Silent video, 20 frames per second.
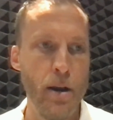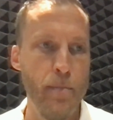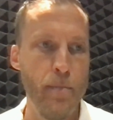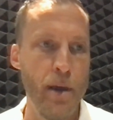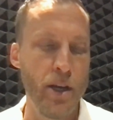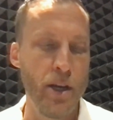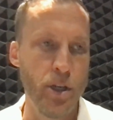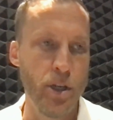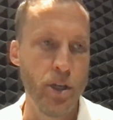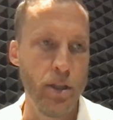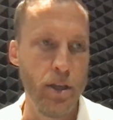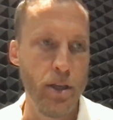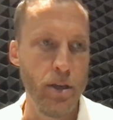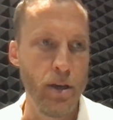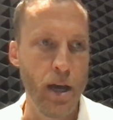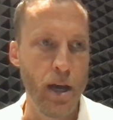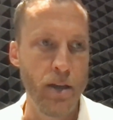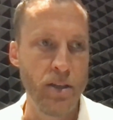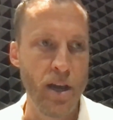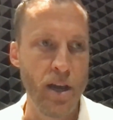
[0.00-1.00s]
that you guys have
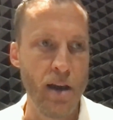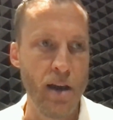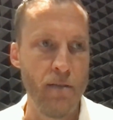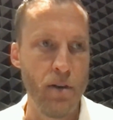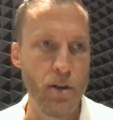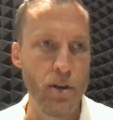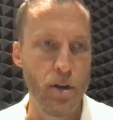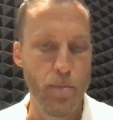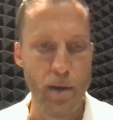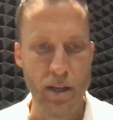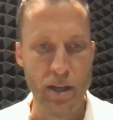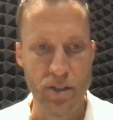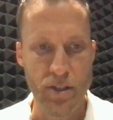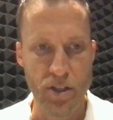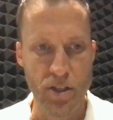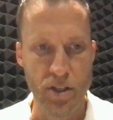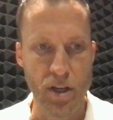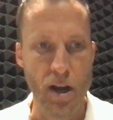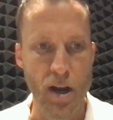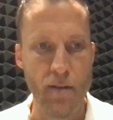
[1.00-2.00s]
all your bases covered and